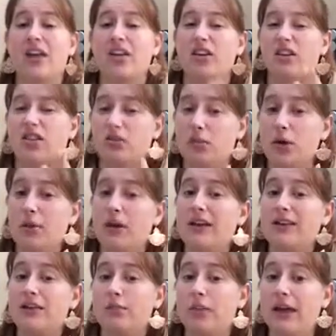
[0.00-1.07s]
There's 3
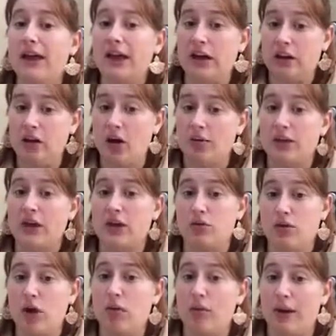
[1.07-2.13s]
ways of playing a note that you
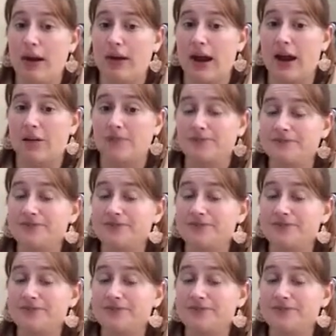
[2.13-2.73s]
know about now.